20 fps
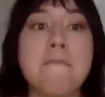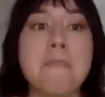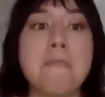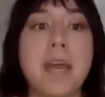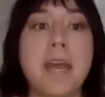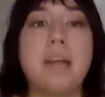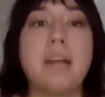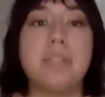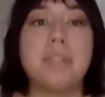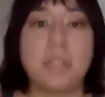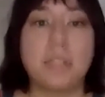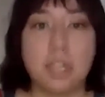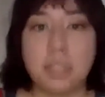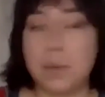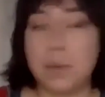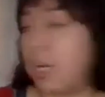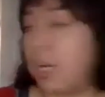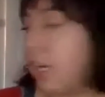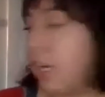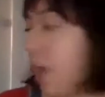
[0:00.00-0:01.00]
And I've started doing
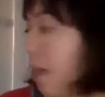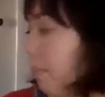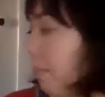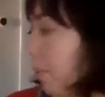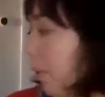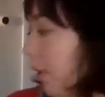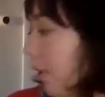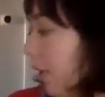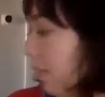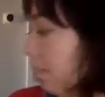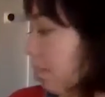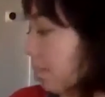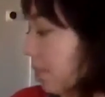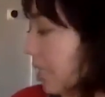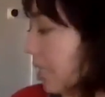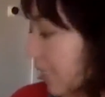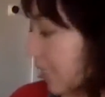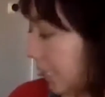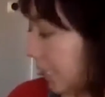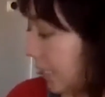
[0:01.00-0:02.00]
it a lot more
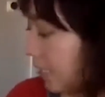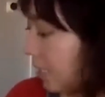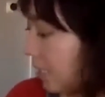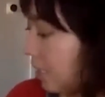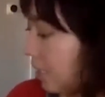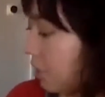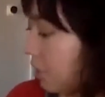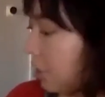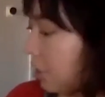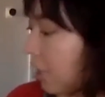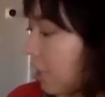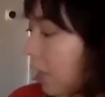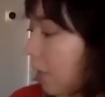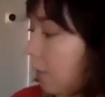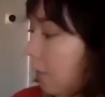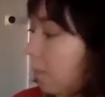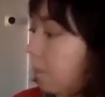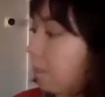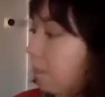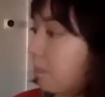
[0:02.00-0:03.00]
since.
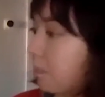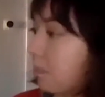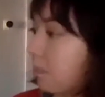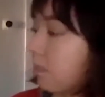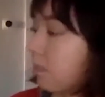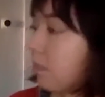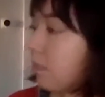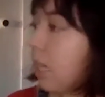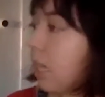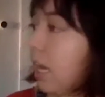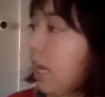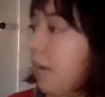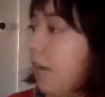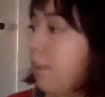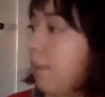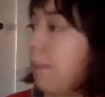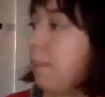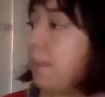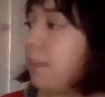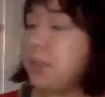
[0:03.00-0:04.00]
So
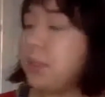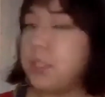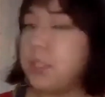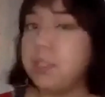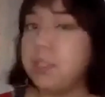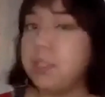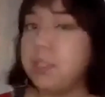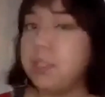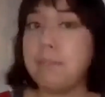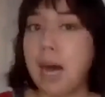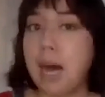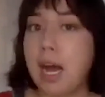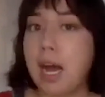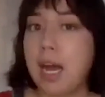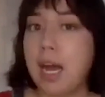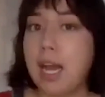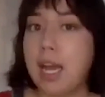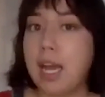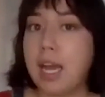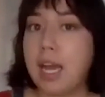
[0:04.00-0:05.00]
most of
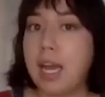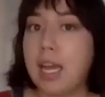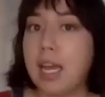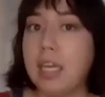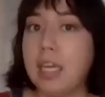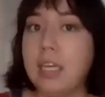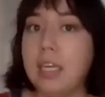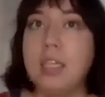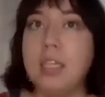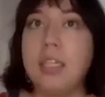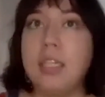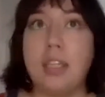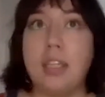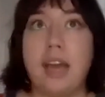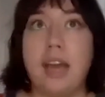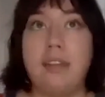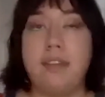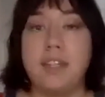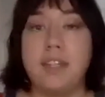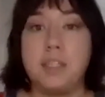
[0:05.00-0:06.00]
my
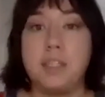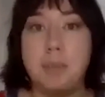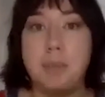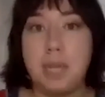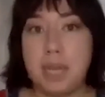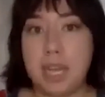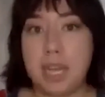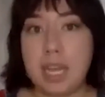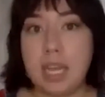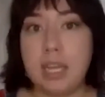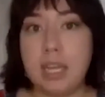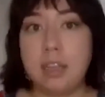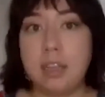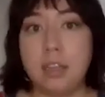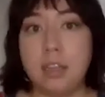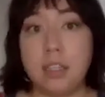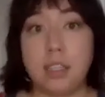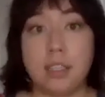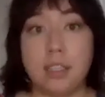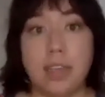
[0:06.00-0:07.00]
life has been
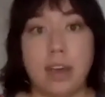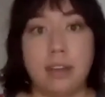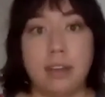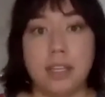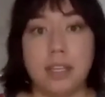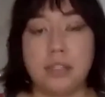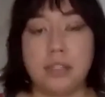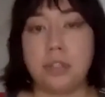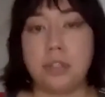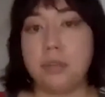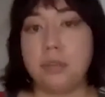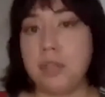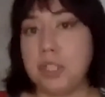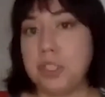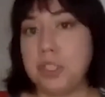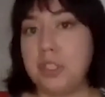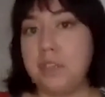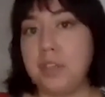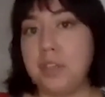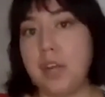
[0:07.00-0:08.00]
in the southeastern
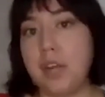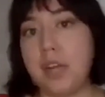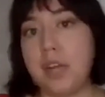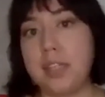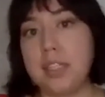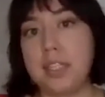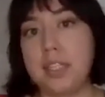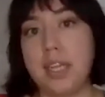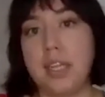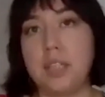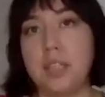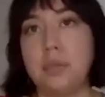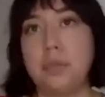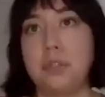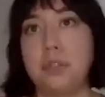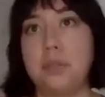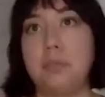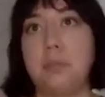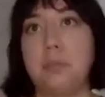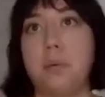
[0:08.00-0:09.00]
region of the United States, which
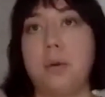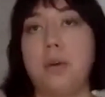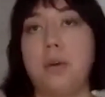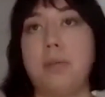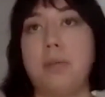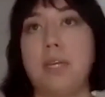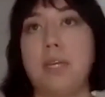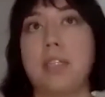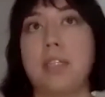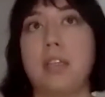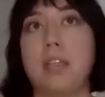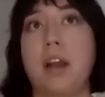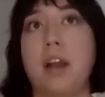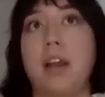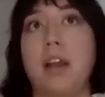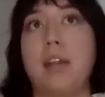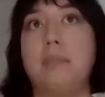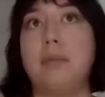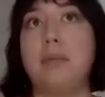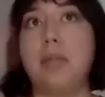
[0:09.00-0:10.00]
is important because a lot of
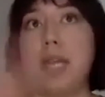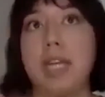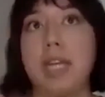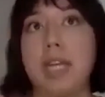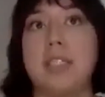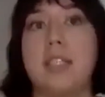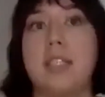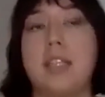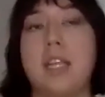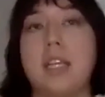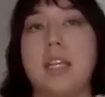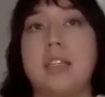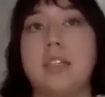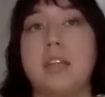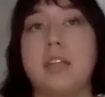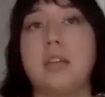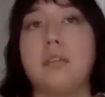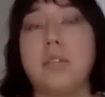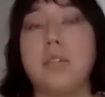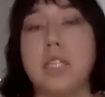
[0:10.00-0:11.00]
the plants and things that
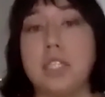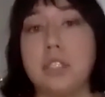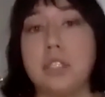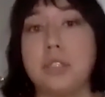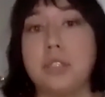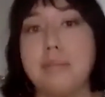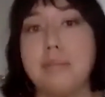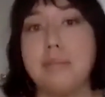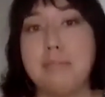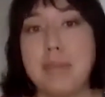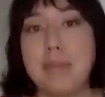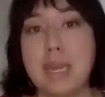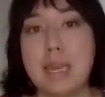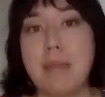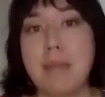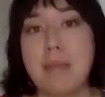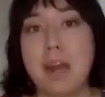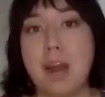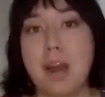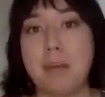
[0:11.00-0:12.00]
are regional to me may
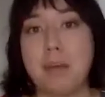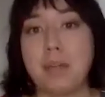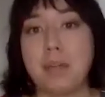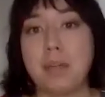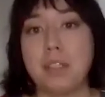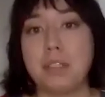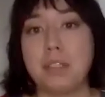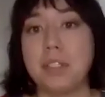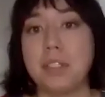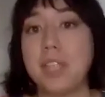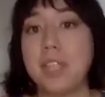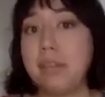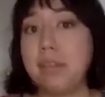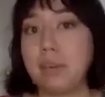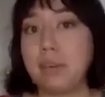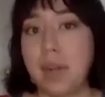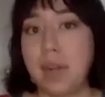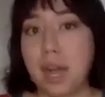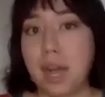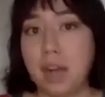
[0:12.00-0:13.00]
not be regional to
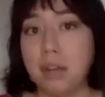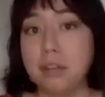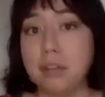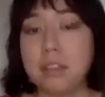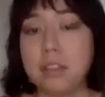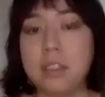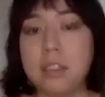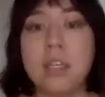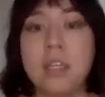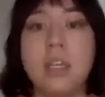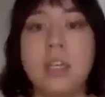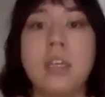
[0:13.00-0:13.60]
everyone else.